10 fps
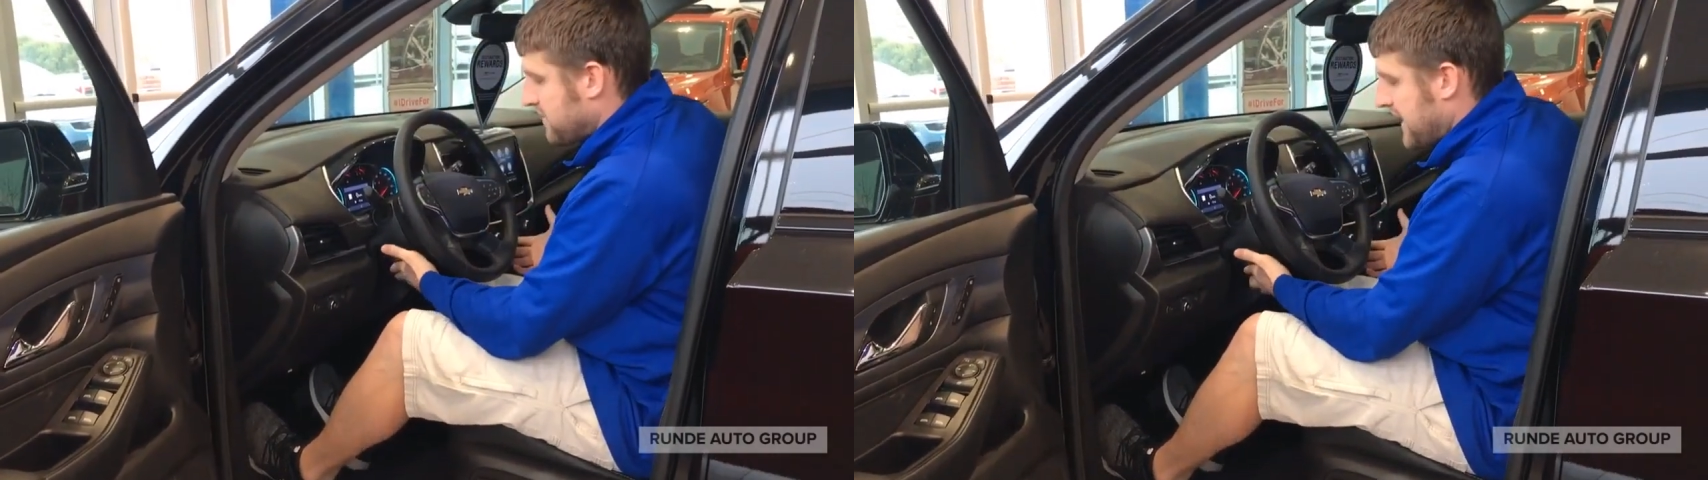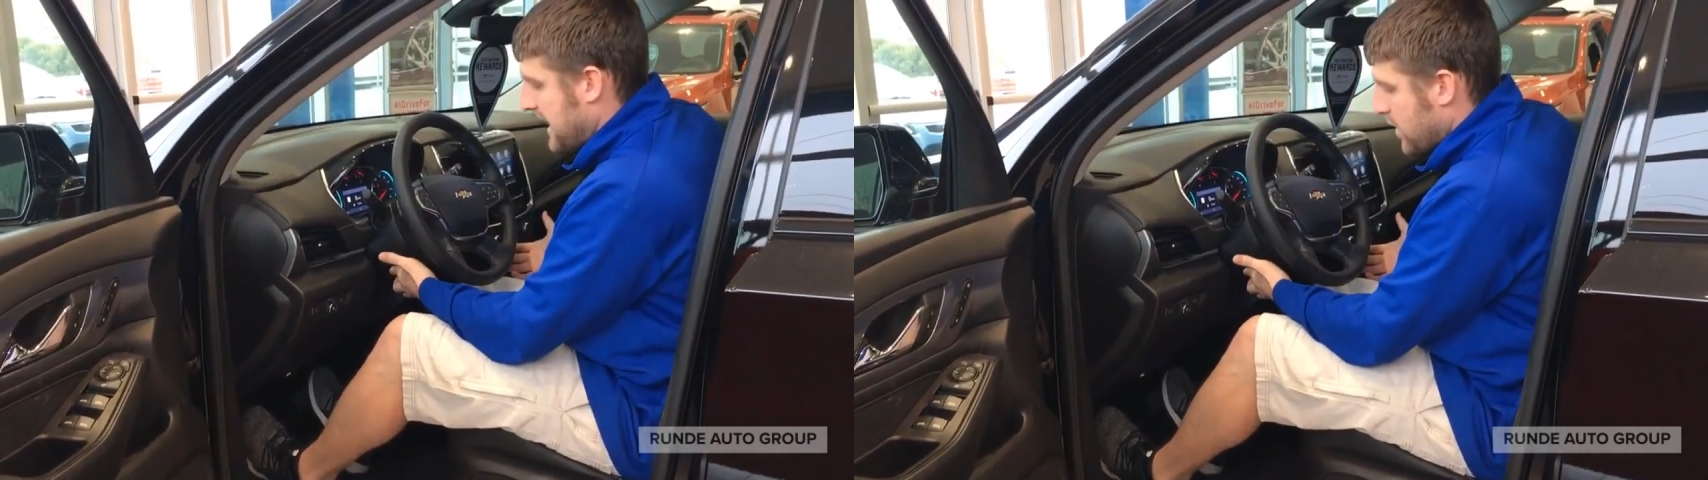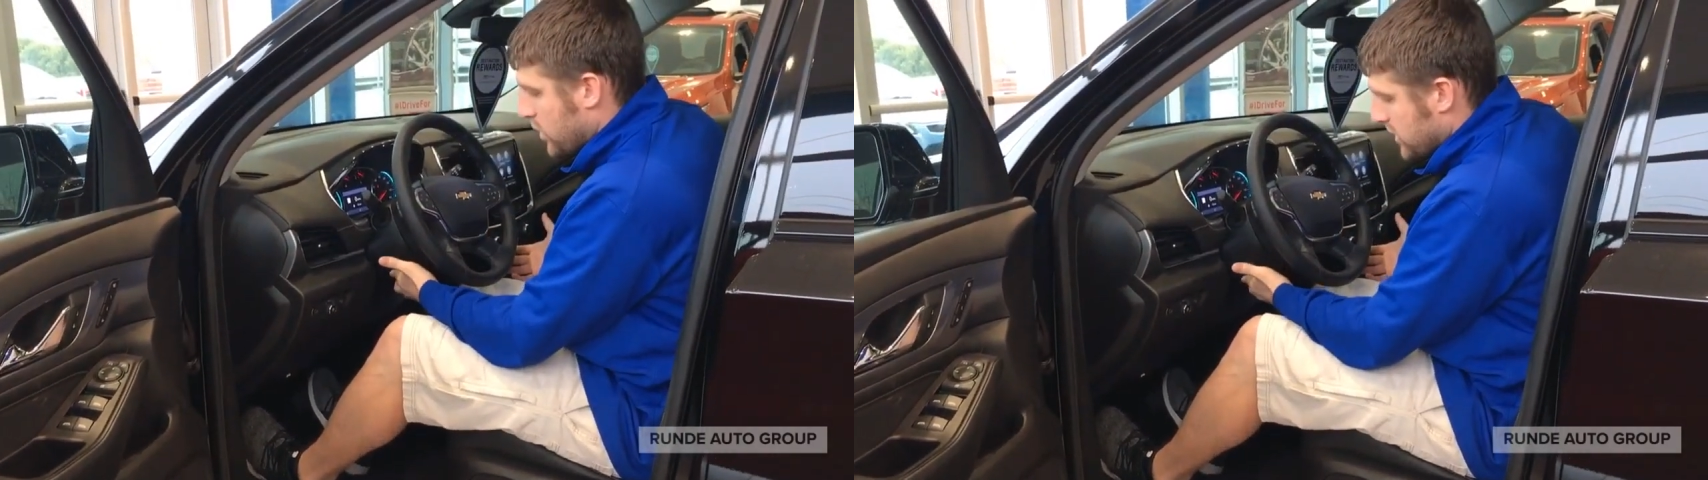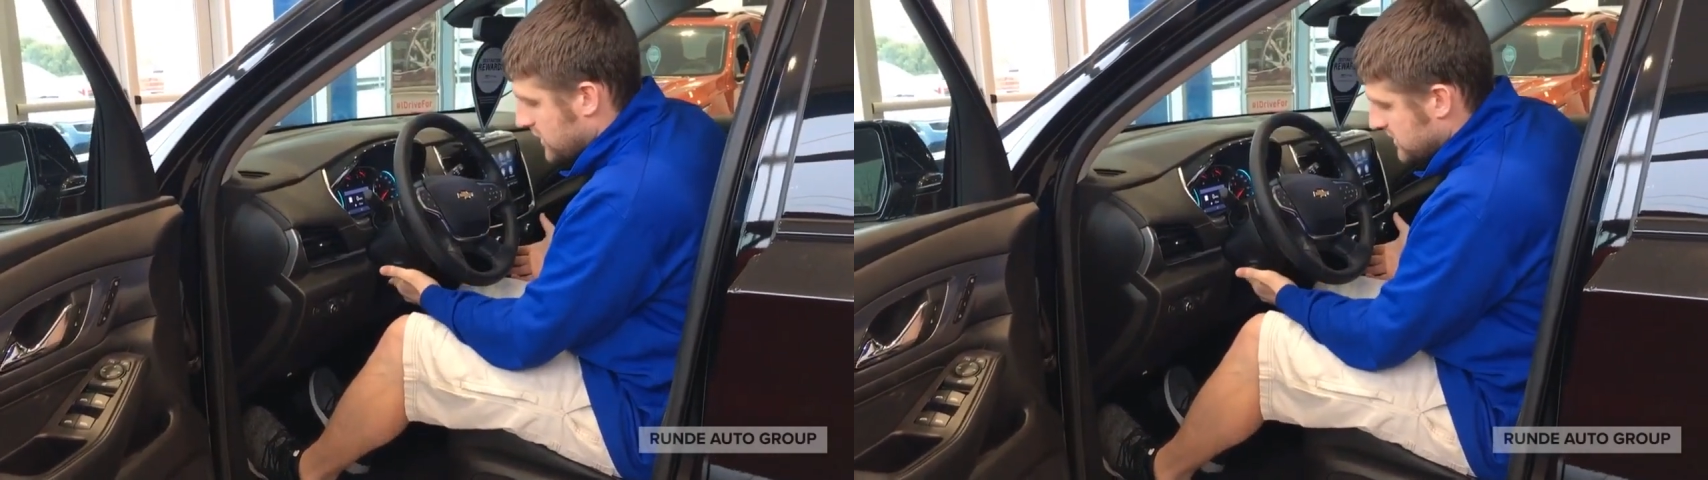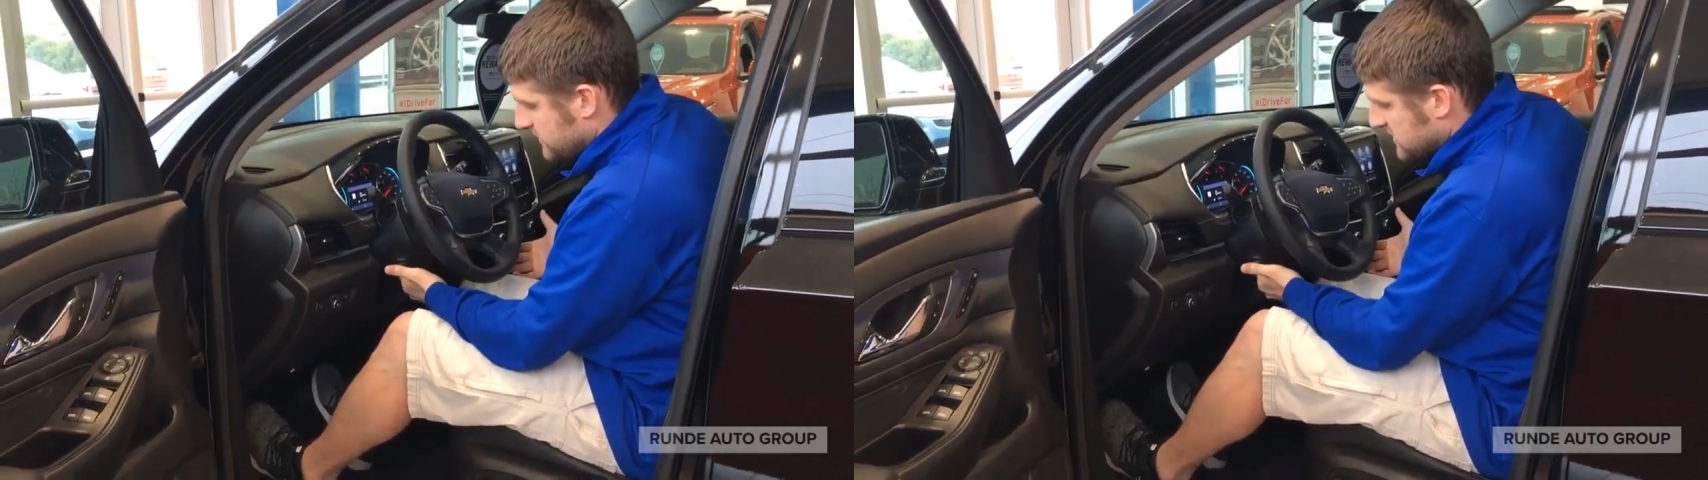power
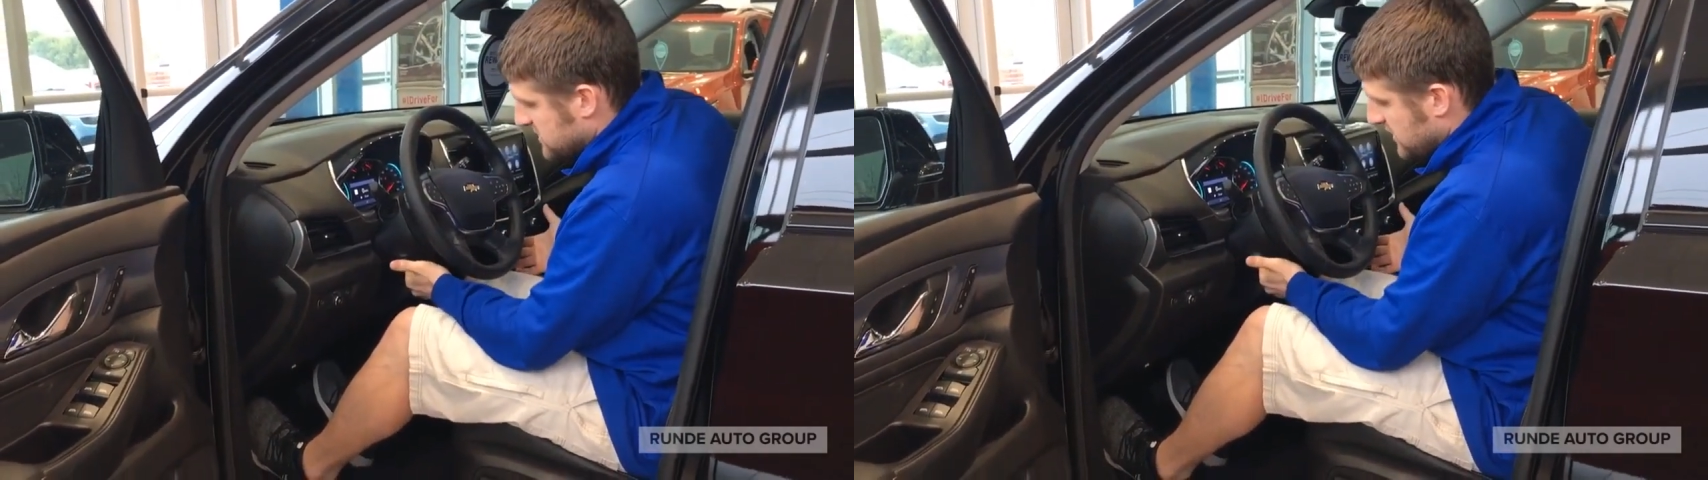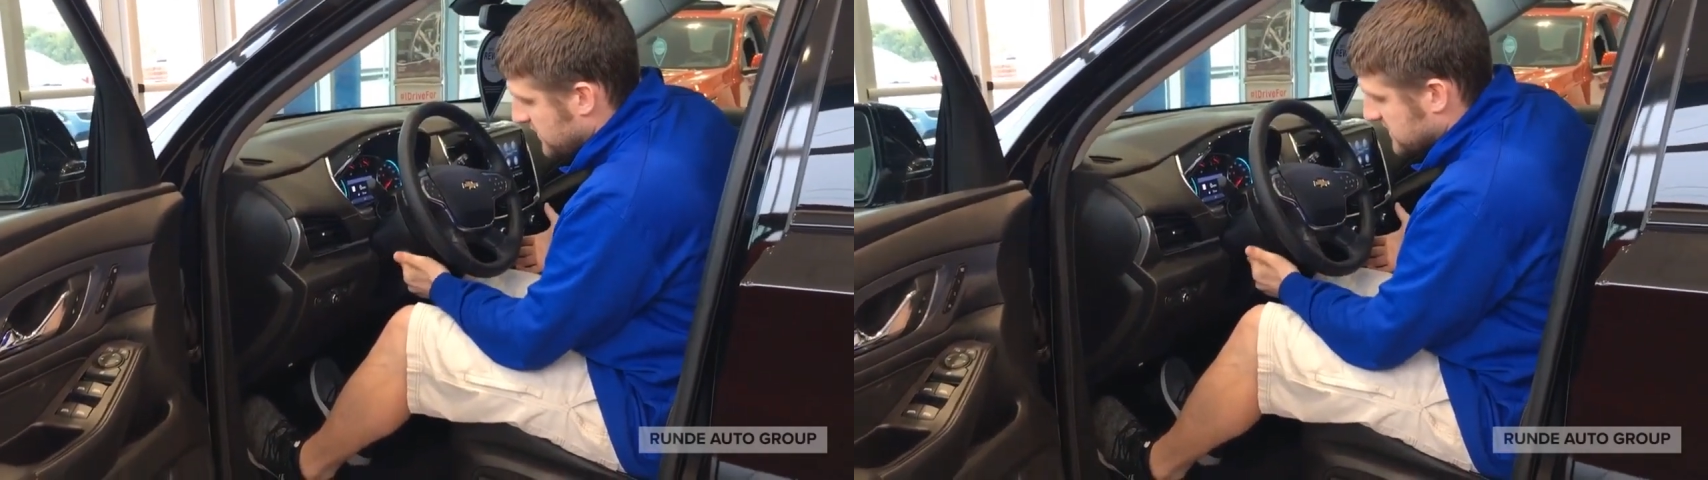steering